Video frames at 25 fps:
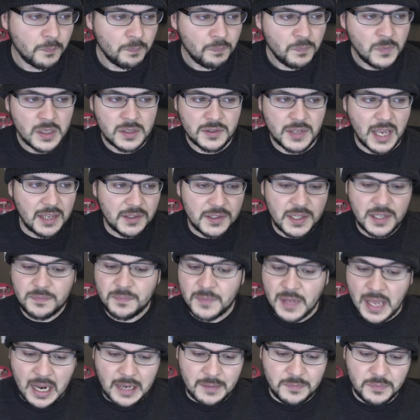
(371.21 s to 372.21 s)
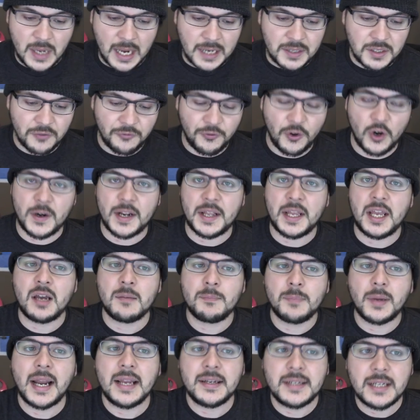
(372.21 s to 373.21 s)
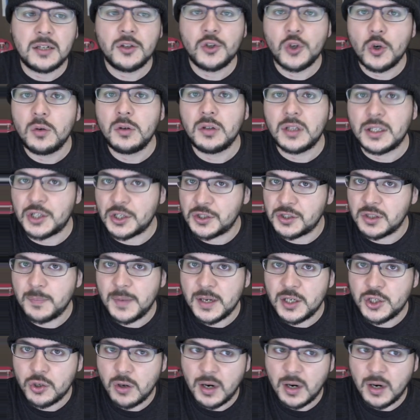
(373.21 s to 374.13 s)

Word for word: says it, I, I defer to him, but I did Google it just to be sure.